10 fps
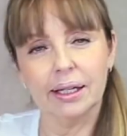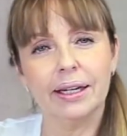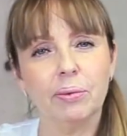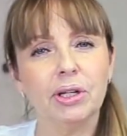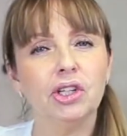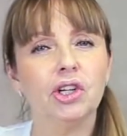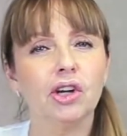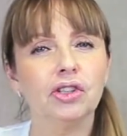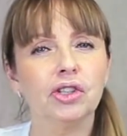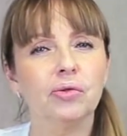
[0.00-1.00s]
Now when you
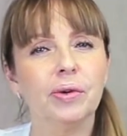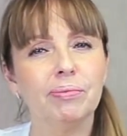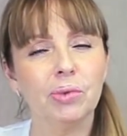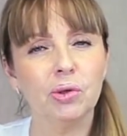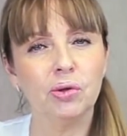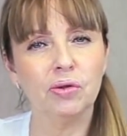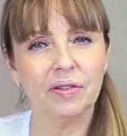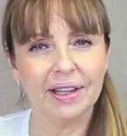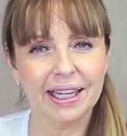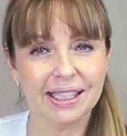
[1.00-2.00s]
go to
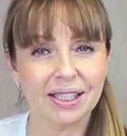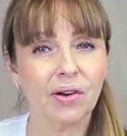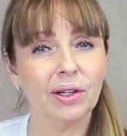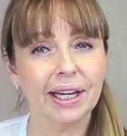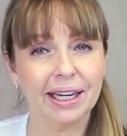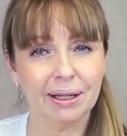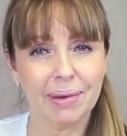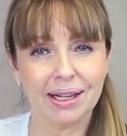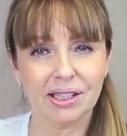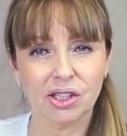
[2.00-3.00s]
remove the exfoliating
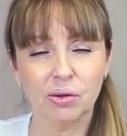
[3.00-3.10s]
mask,